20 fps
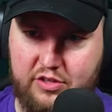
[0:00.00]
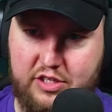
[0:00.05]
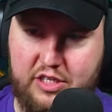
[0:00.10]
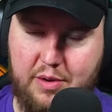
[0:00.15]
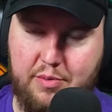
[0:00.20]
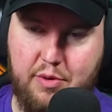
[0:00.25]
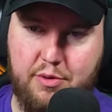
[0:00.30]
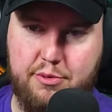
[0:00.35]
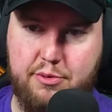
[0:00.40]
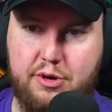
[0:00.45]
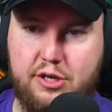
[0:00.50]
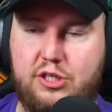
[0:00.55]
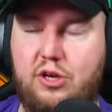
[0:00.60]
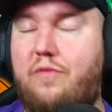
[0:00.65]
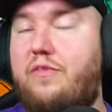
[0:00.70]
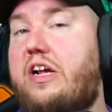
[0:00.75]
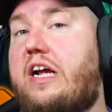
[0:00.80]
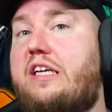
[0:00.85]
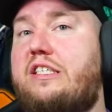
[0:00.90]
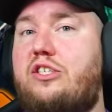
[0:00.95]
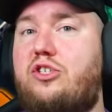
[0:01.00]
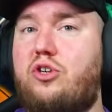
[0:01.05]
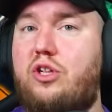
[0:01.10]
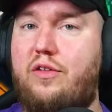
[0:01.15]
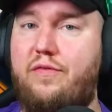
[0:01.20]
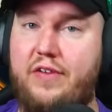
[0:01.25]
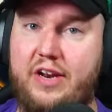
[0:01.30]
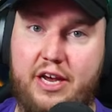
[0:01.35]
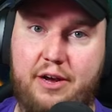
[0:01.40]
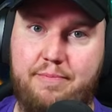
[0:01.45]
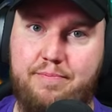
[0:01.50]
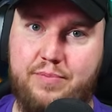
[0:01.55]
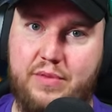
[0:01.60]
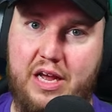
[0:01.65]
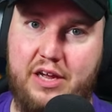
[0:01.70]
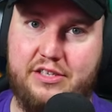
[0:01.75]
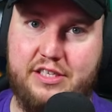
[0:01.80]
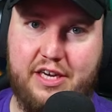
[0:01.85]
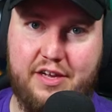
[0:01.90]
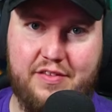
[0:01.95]
double rewards. Hopefully you guys enjoyed the video.
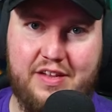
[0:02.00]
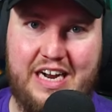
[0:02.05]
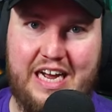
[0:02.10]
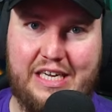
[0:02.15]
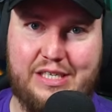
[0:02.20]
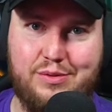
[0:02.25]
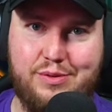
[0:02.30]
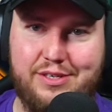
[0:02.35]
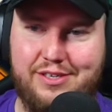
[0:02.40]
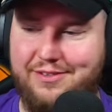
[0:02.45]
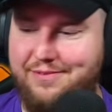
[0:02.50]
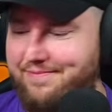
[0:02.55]
I'll see you on the next one.